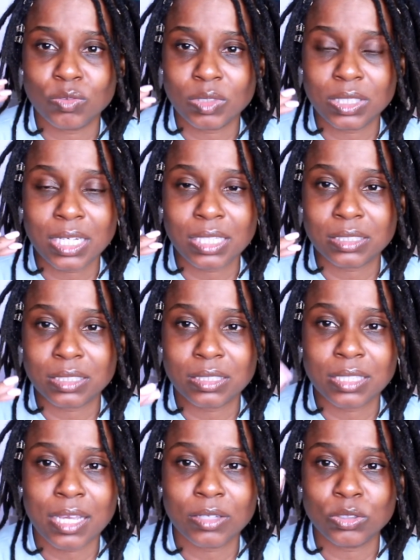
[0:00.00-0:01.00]
You really got to
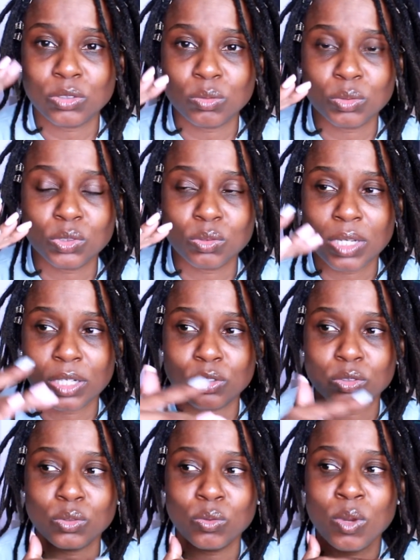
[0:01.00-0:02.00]
sit down and do what you got to
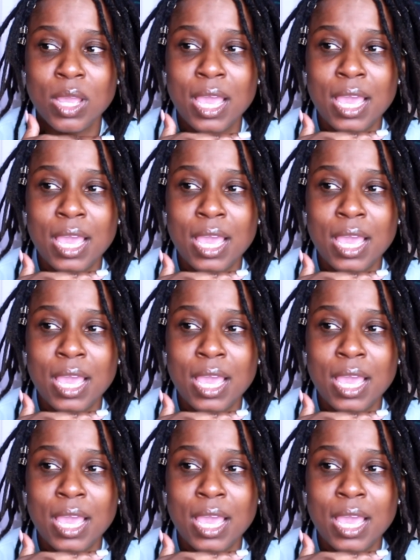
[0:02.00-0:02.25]
do.